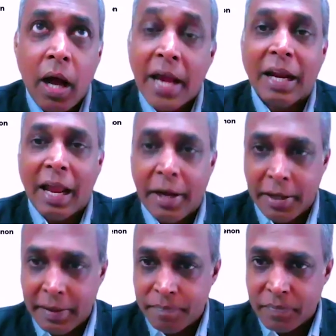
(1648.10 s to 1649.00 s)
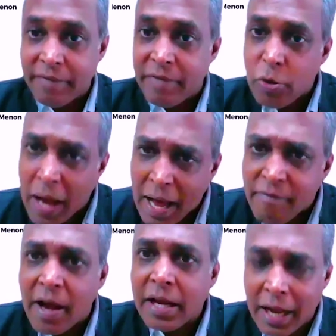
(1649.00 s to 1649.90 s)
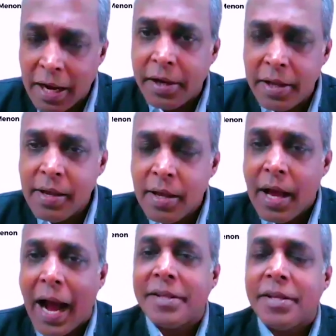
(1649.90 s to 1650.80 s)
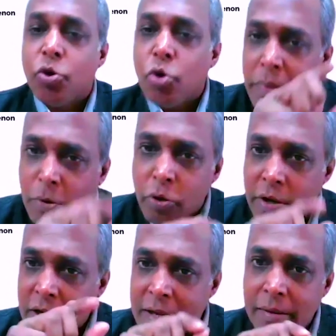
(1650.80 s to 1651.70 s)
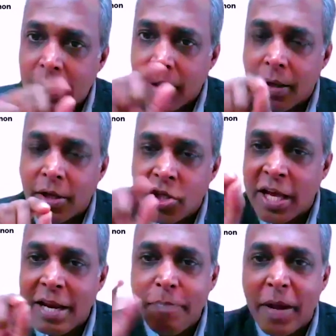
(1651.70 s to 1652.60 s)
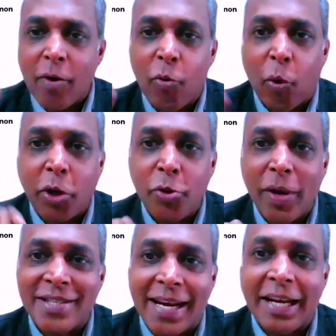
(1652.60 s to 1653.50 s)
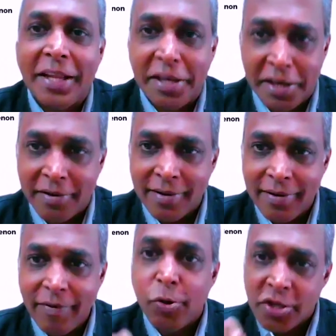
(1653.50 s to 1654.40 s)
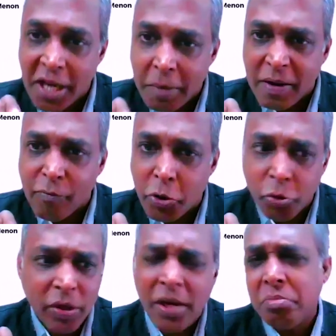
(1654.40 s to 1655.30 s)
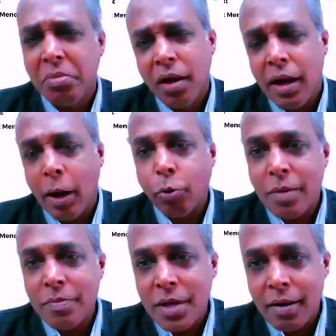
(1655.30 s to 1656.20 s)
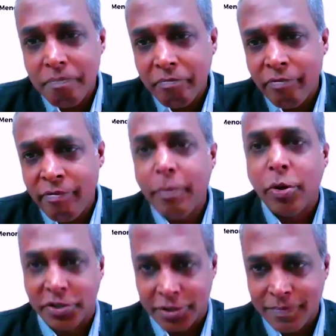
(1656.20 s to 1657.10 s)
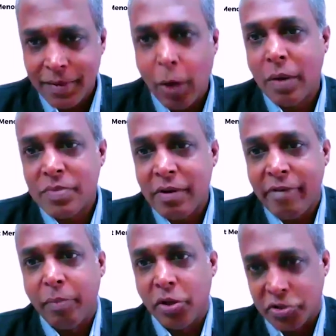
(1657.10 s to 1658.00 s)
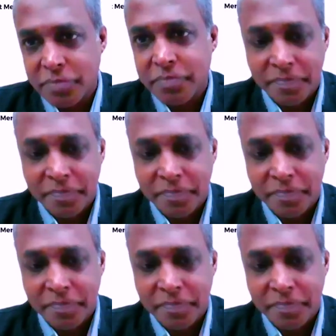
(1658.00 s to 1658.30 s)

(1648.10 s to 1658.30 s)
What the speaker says: high clarity. And when you have high clarity, I think you'll be able to really cherry pick what you exactly need. When you cherry pick what you need, outcomes are fabulous. Outcomes are fabulous.